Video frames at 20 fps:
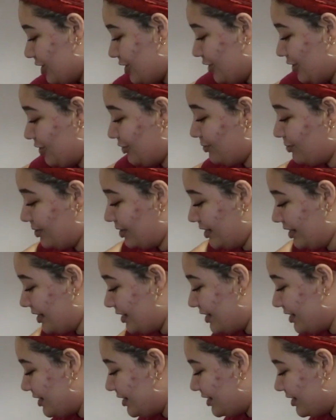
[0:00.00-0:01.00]
you
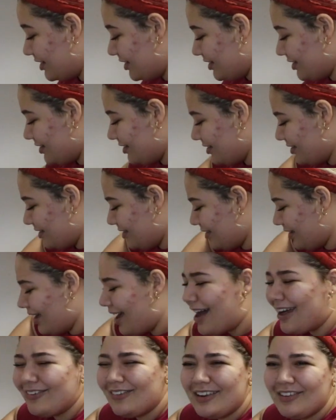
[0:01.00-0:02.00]
need.
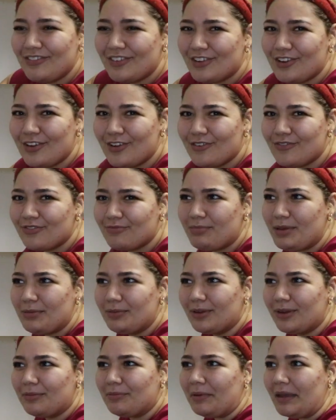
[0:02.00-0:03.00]
I don't even know if
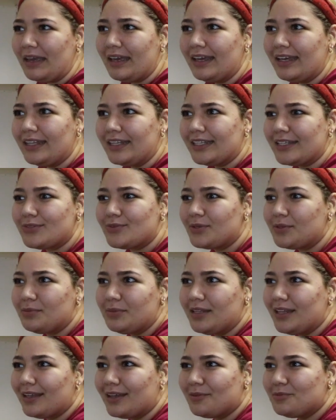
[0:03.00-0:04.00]
people are making this with
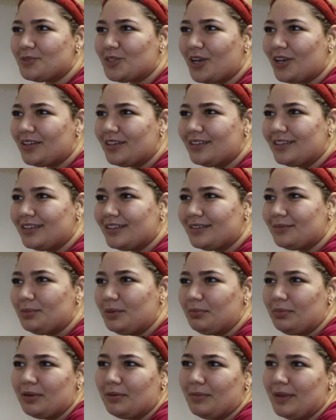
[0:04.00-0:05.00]
me. Like I'm talking like
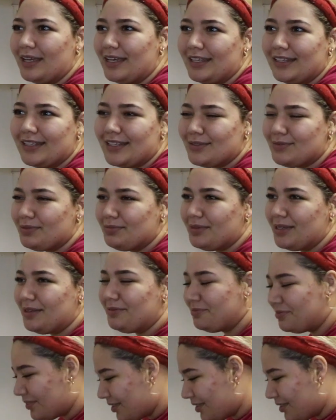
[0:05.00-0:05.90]
people are making this with me.